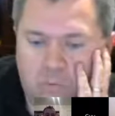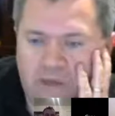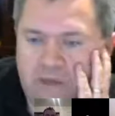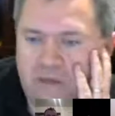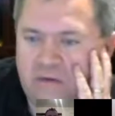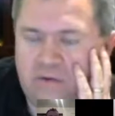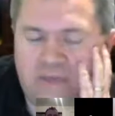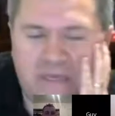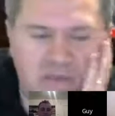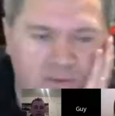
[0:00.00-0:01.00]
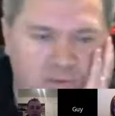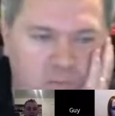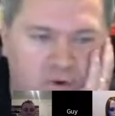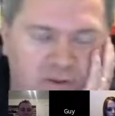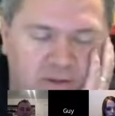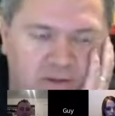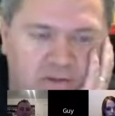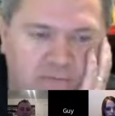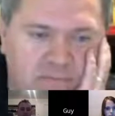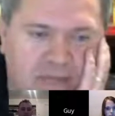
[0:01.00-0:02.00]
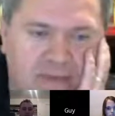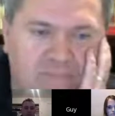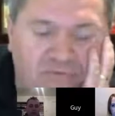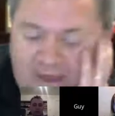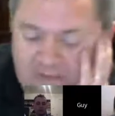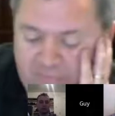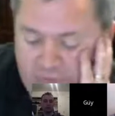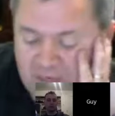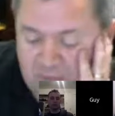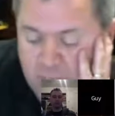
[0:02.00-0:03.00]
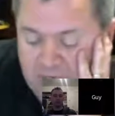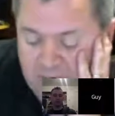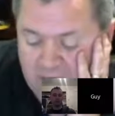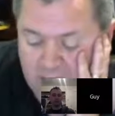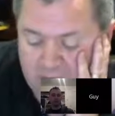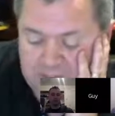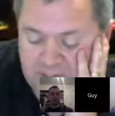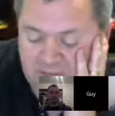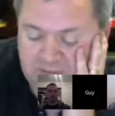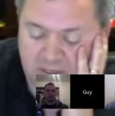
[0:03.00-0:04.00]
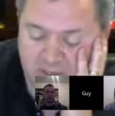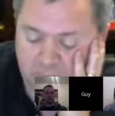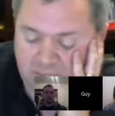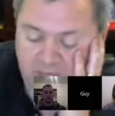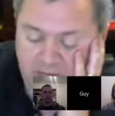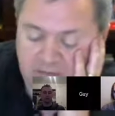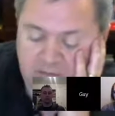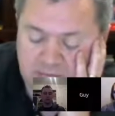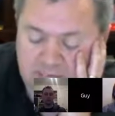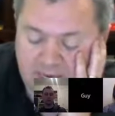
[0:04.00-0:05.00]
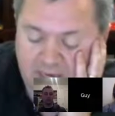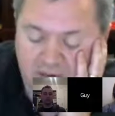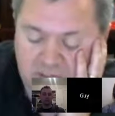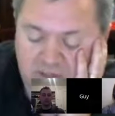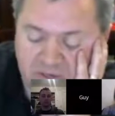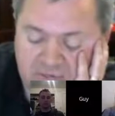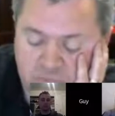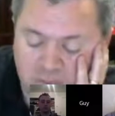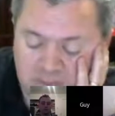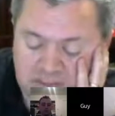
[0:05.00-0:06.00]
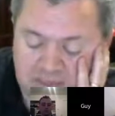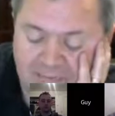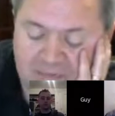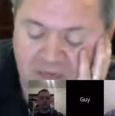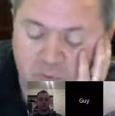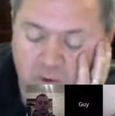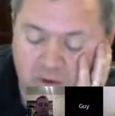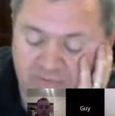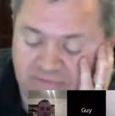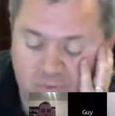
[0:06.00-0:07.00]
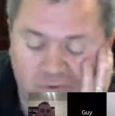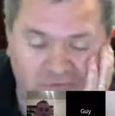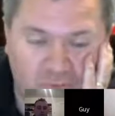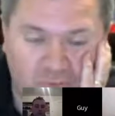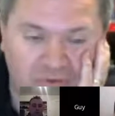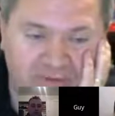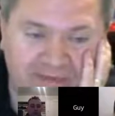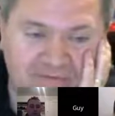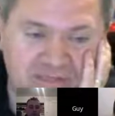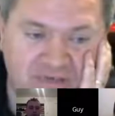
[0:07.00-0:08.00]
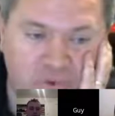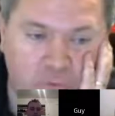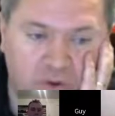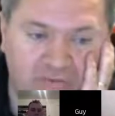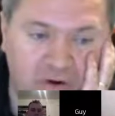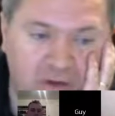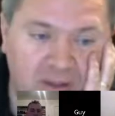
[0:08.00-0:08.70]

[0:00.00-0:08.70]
We could do. I mean, what are the name 5? We could come ourselves. We could decide ourselves what steps they were, if there were 4, 5, 7, or whatever.